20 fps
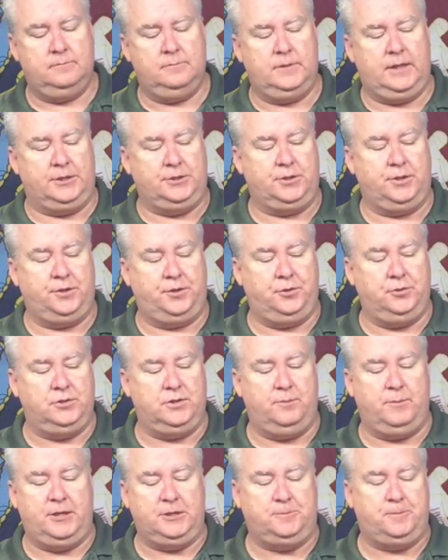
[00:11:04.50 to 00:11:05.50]
Not sure I'll use
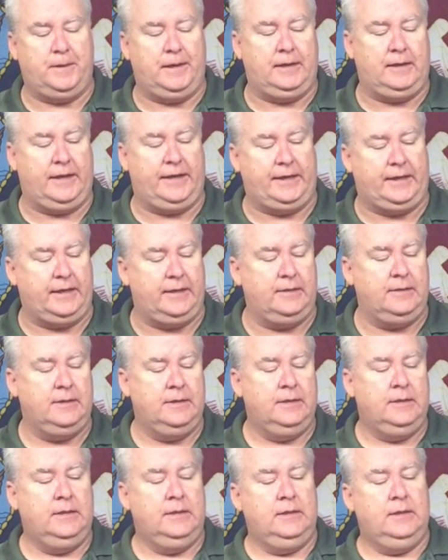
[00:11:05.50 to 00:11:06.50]
it much, but I like it.
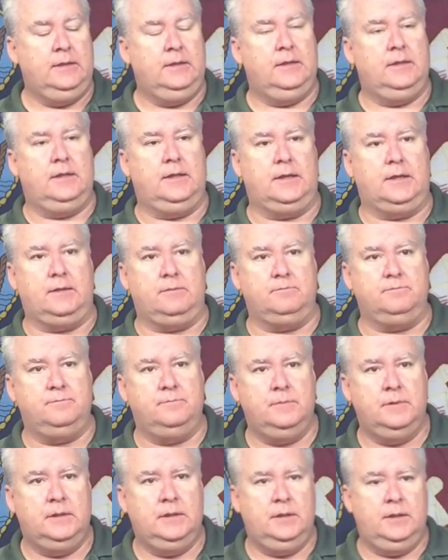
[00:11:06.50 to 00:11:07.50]
Has
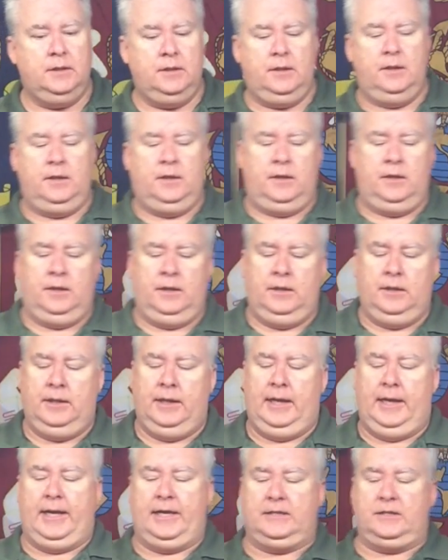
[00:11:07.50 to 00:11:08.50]

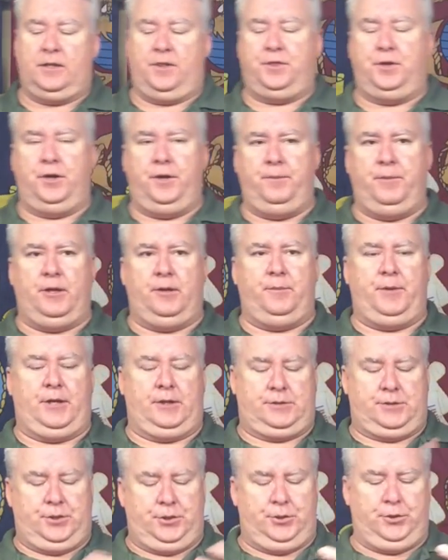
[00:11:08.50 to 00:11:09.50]
a 30
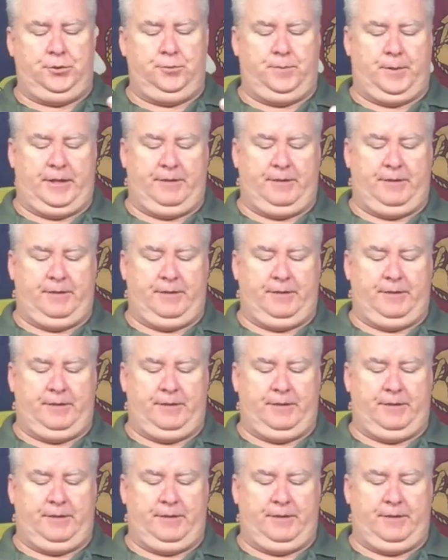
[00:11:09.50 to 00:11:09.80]
millimeter tube.